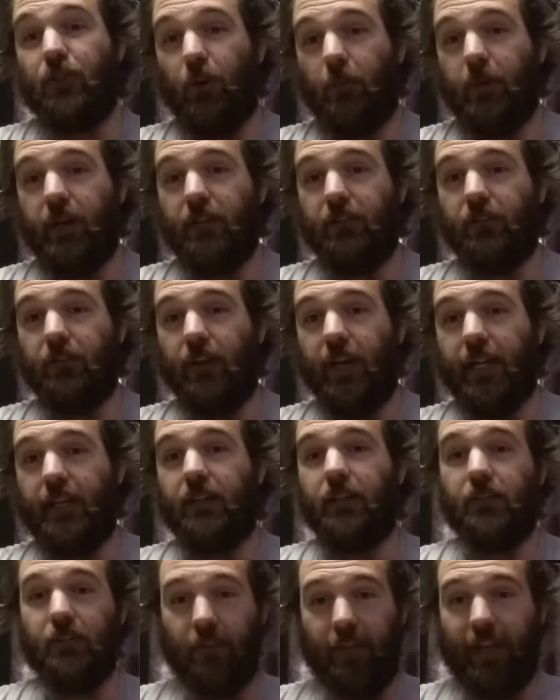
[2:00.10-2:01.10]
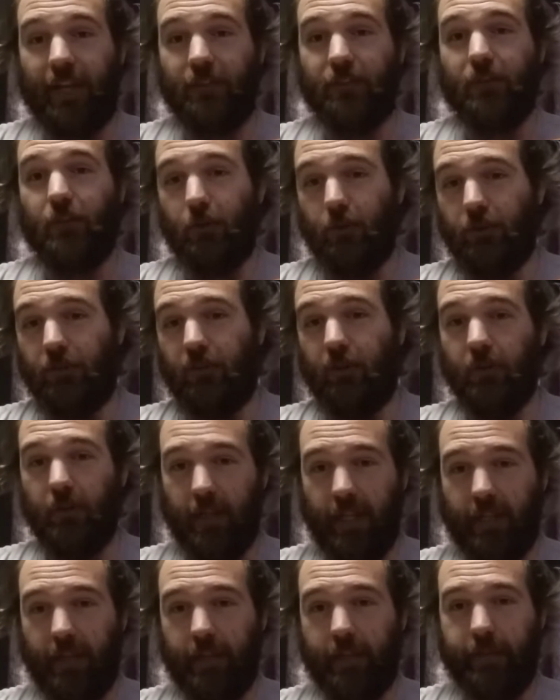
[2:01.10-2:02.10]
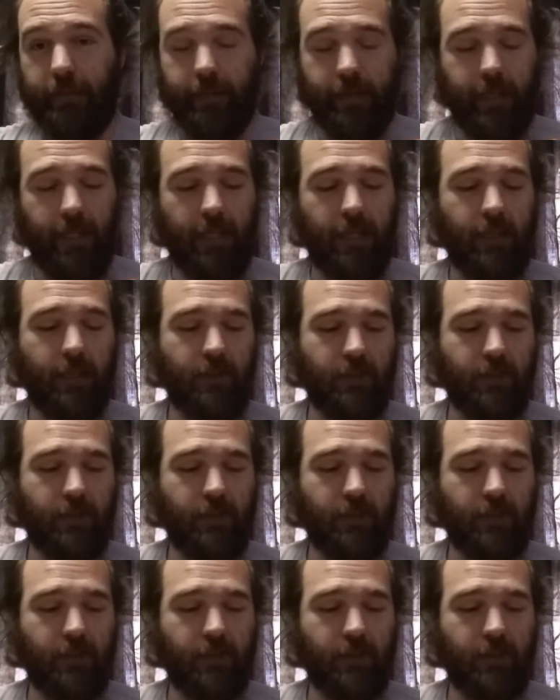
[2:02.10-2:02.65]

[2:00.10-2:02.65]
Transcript: not my design, so that's also in the